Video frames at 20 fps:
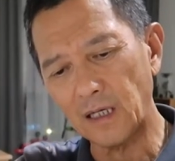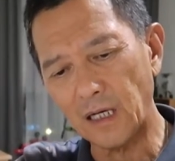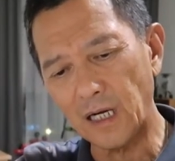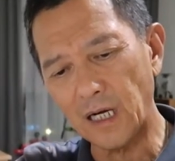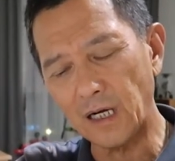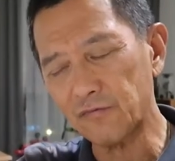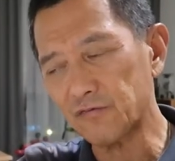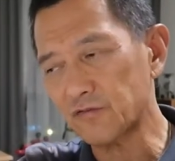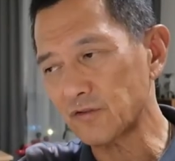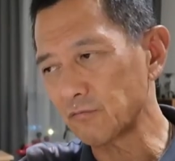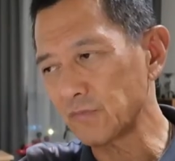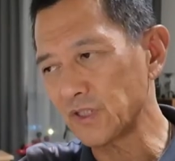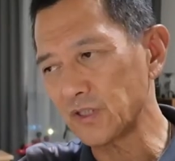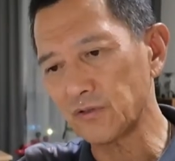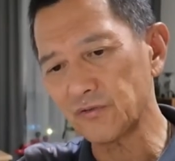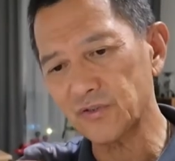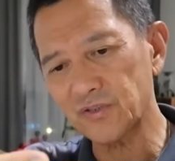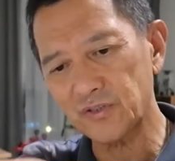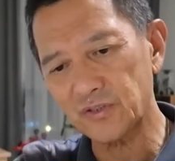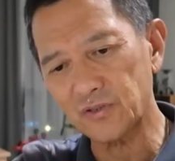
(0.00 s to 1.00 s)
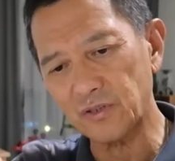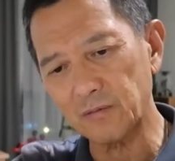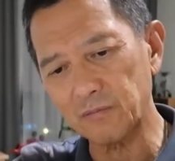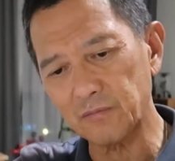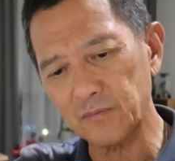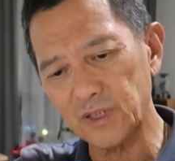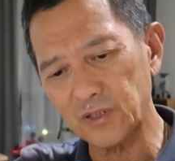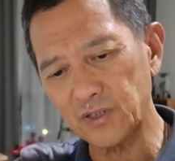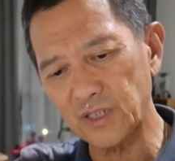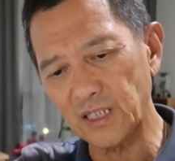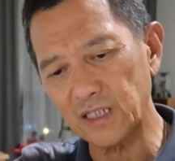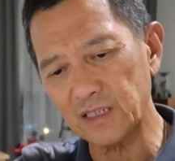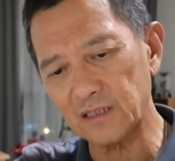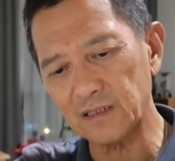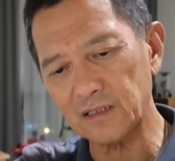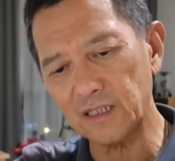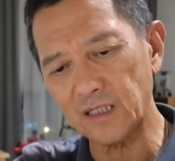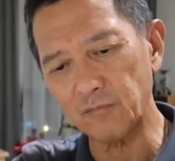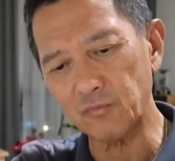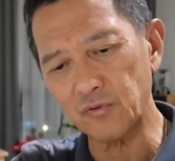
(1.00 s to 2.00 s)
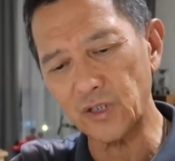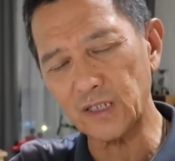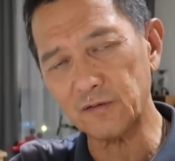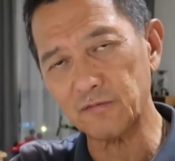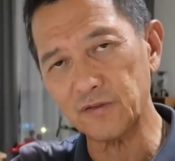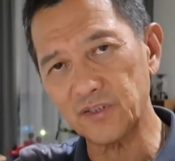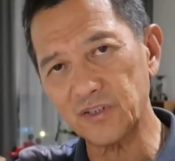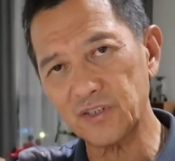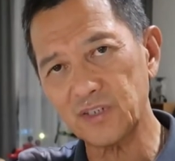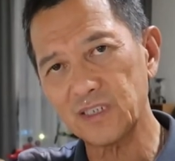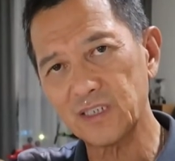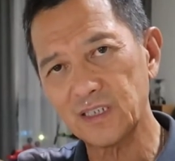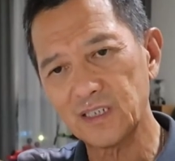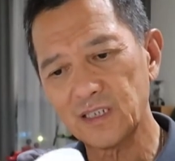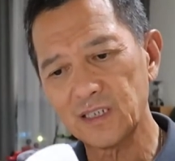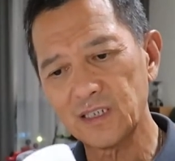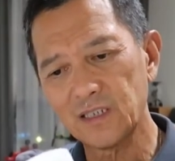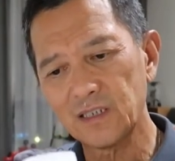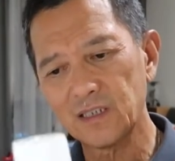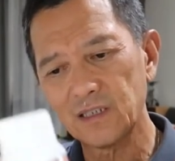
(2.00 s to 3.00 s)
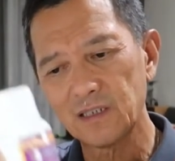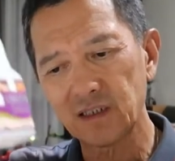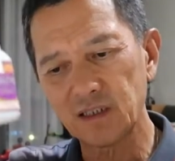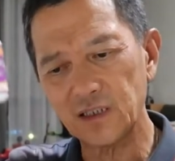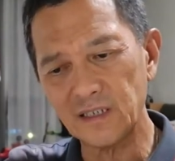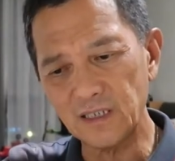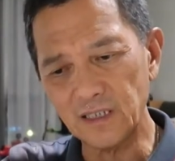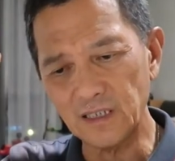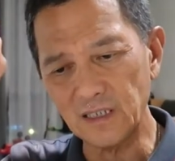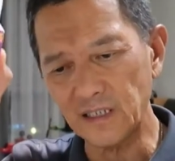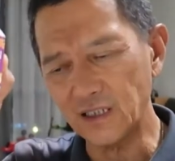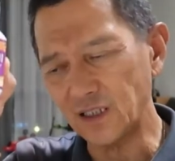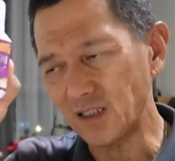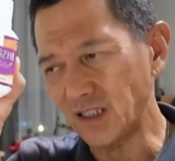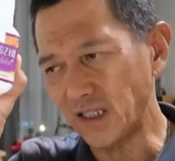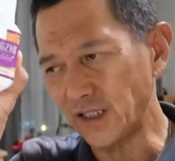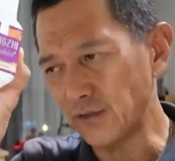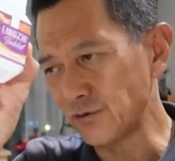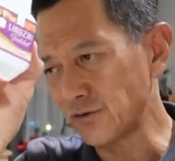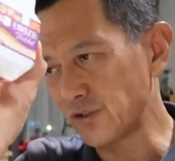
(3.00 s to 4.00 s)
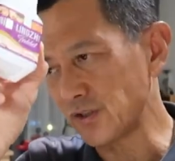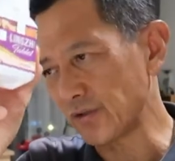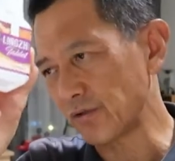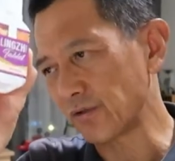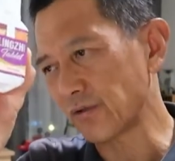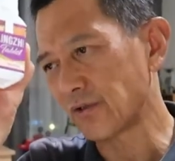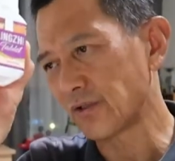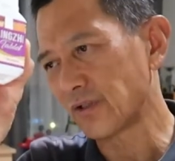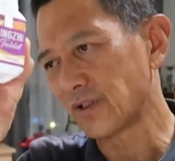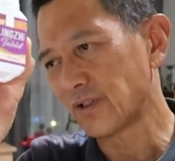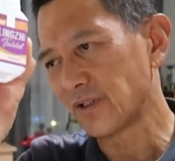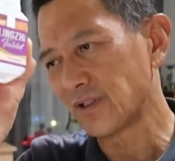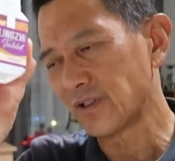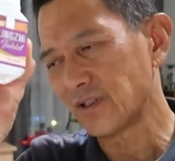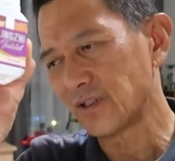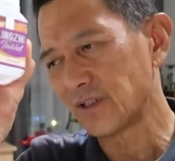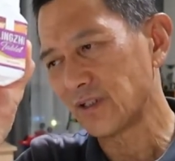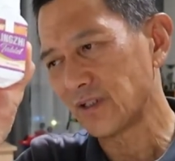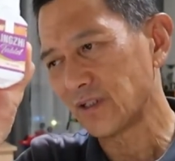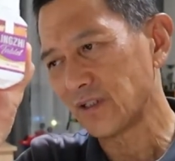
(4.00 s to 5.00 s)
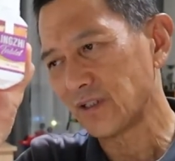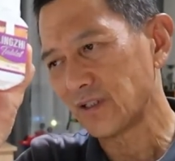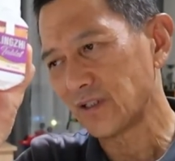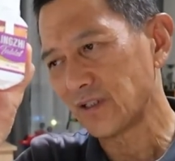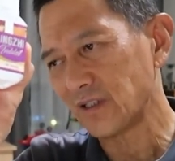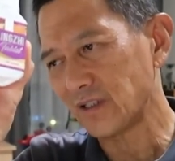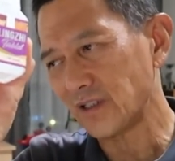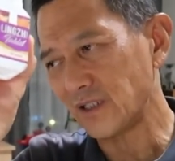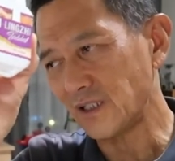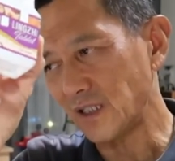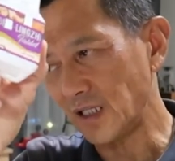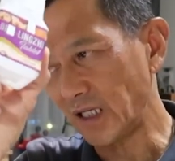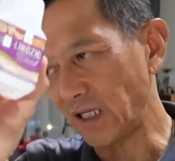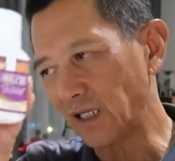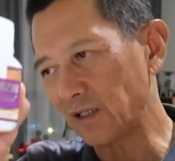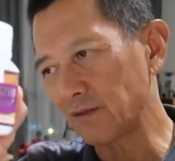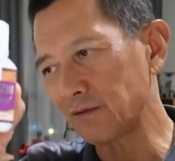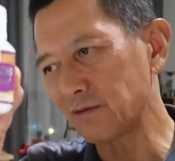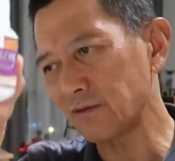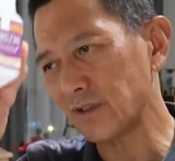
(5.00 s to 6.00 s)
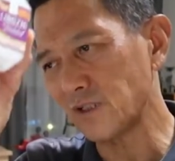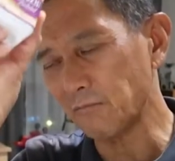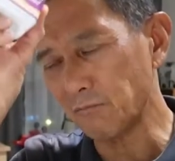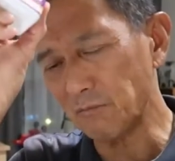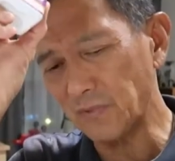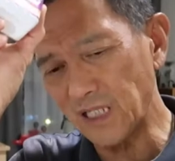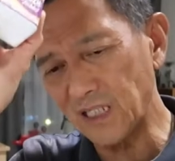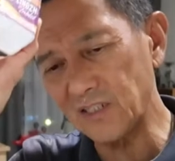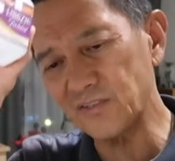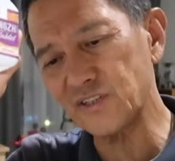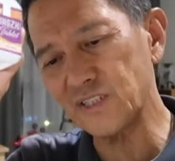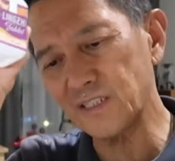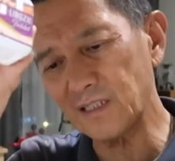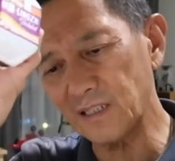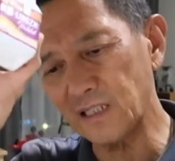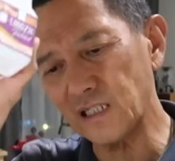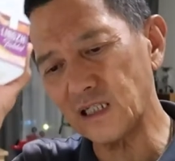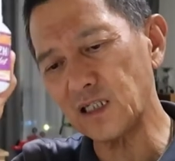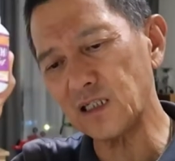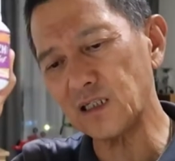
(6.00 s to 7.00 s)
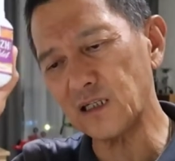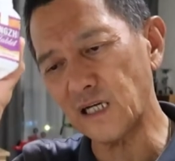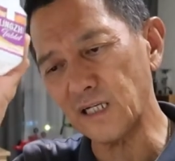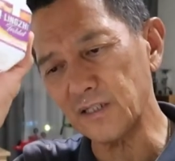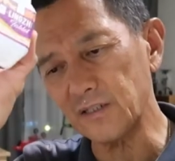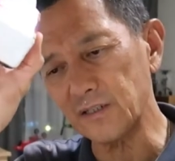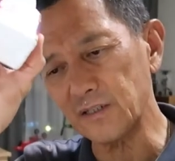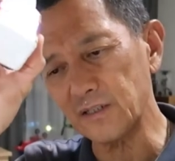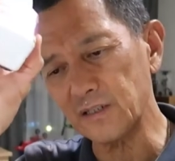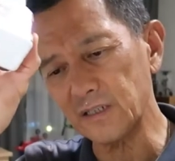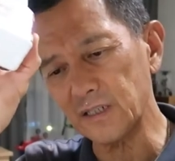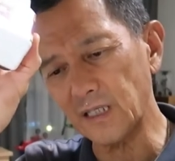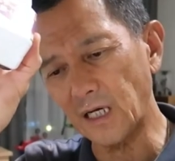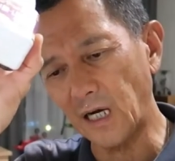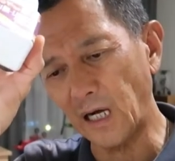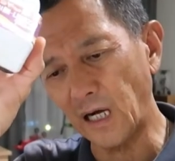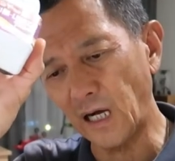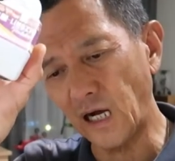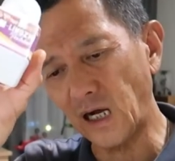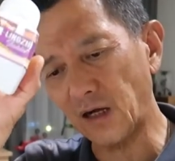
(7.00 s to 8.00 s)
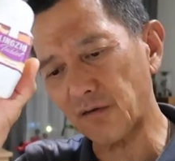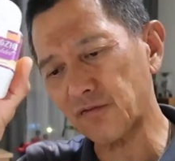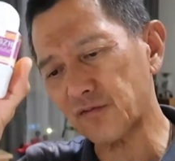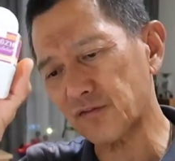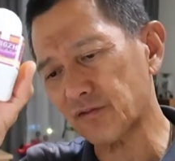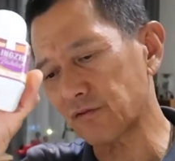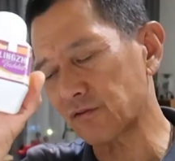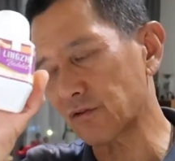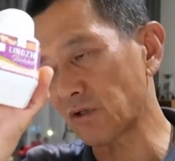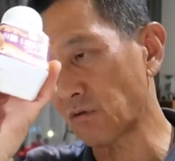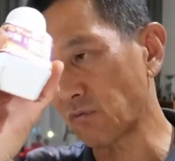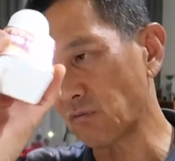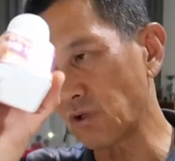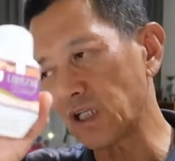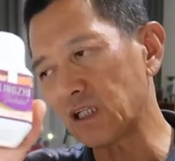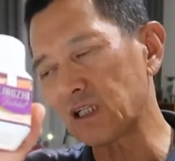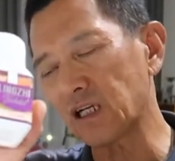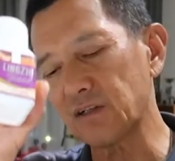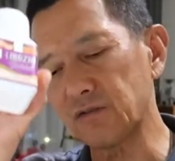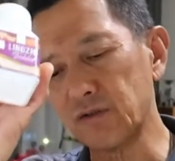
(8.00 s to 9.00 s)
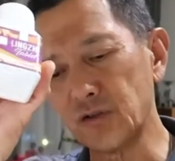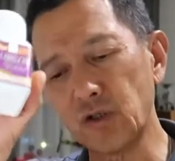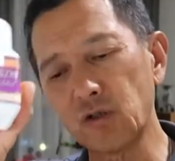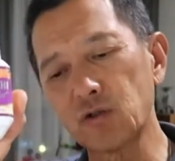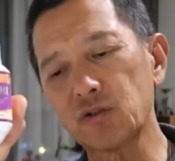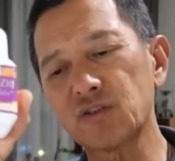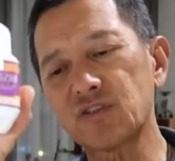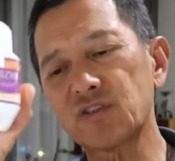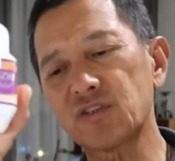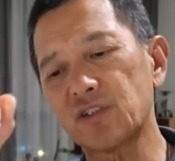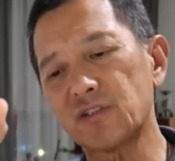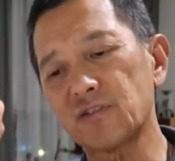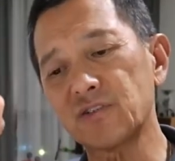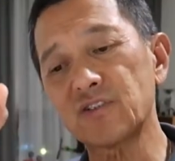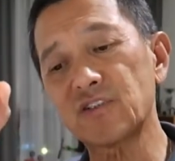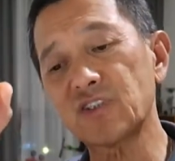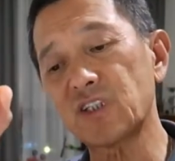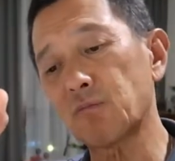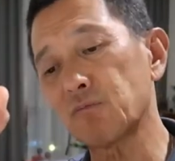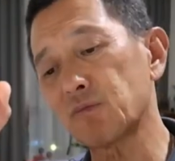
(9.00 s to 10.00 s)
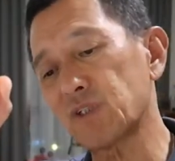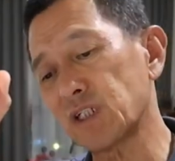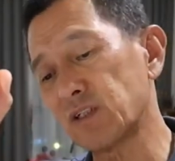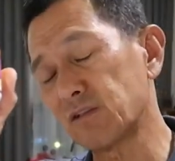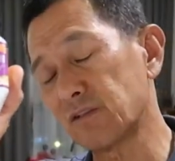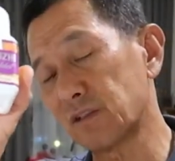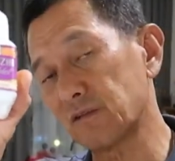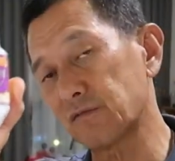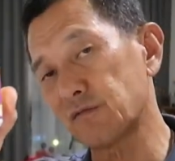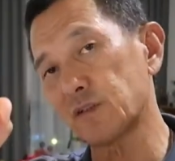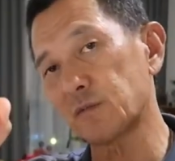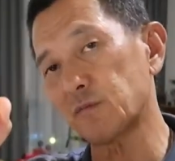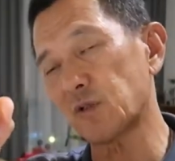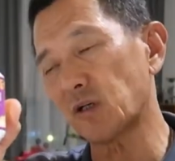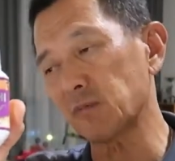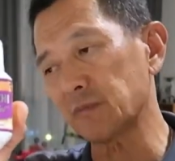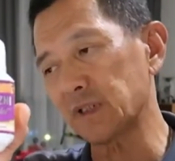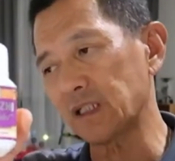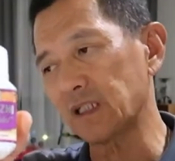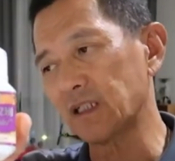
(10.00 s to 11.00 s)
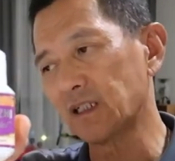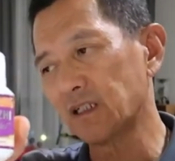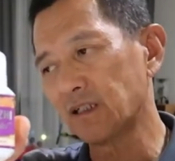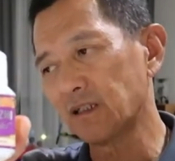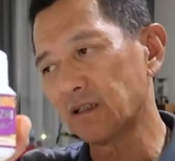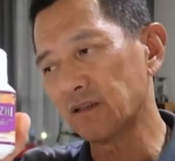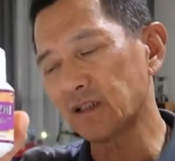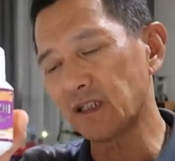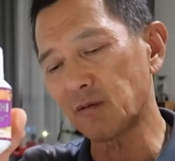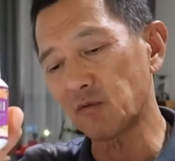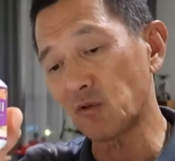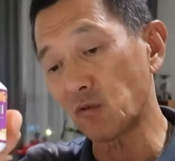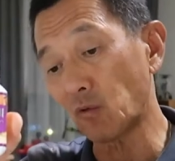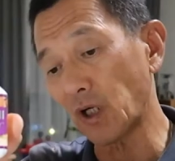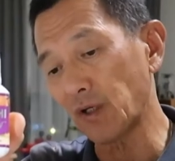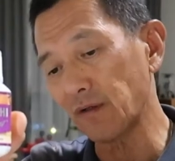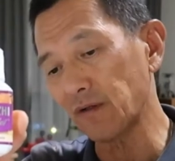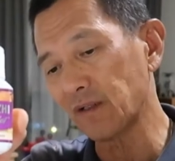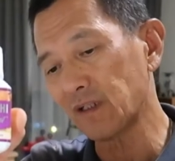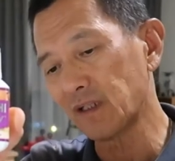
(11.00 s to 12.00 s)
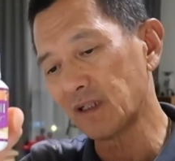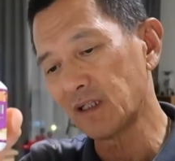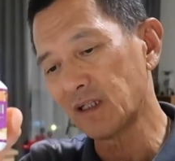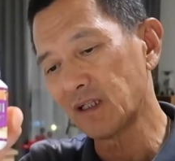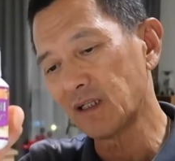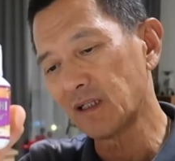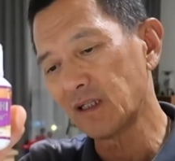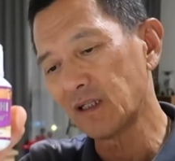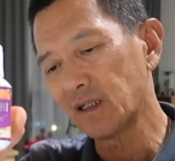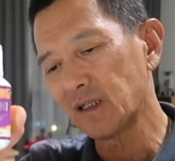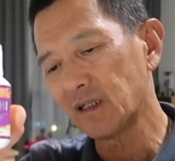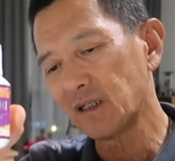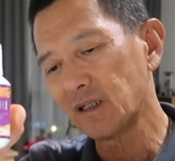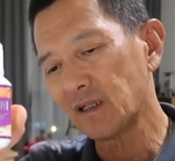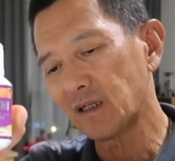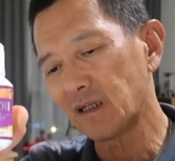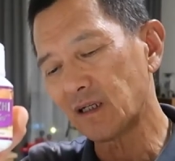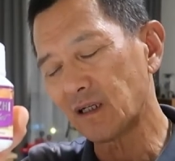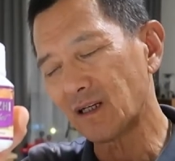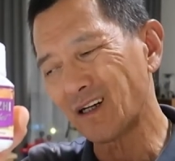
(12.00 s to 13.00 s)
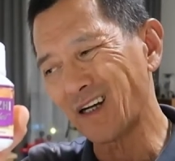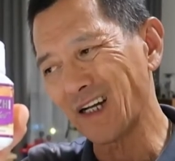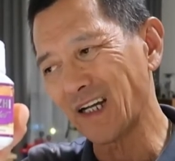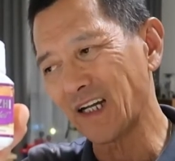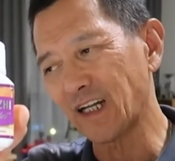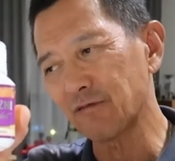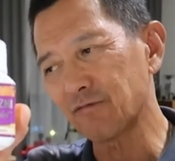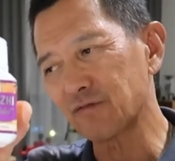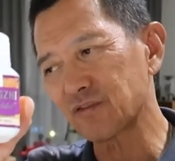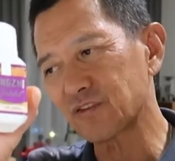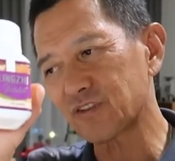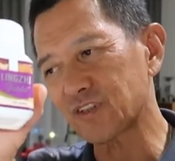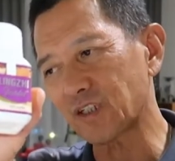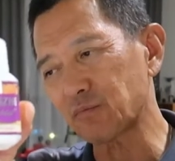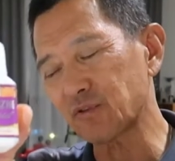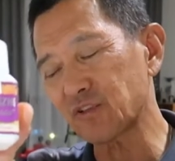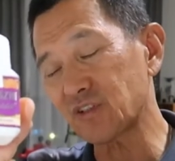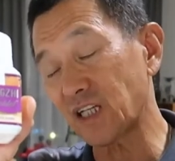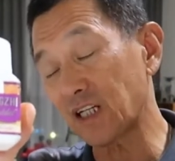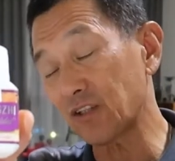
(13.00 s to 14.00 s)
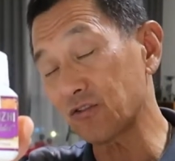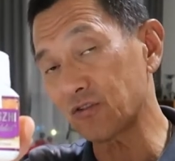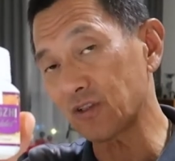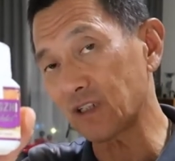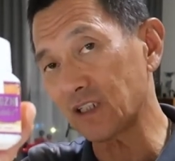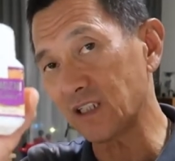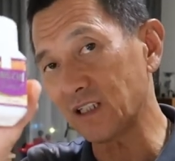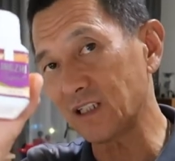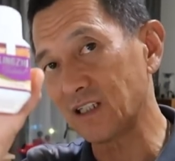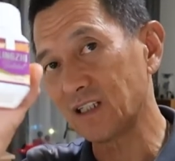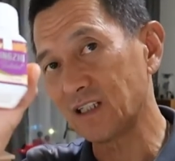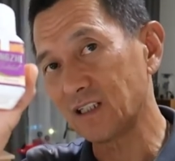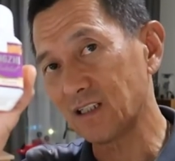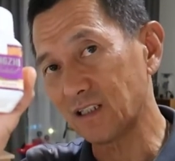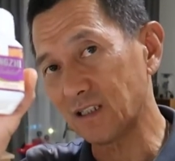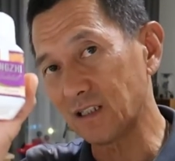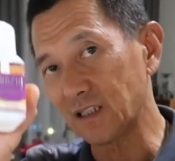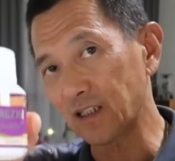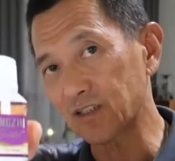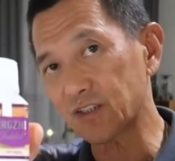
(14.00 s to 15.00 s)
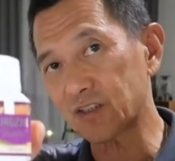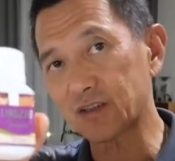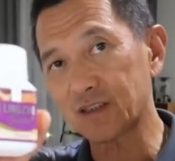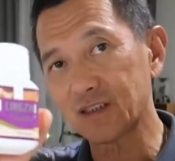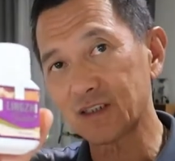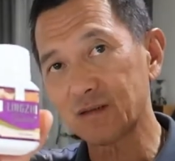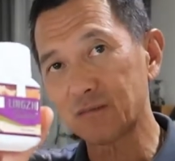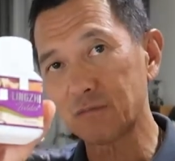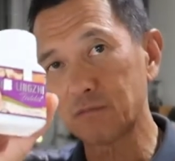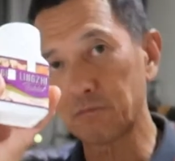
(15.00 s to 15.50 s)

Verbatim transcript: after meals. So I'm taking it at breakfast and dinner. And amazingly, I uh, after a week, I noticed there's something different about me. Number one, I have substantially less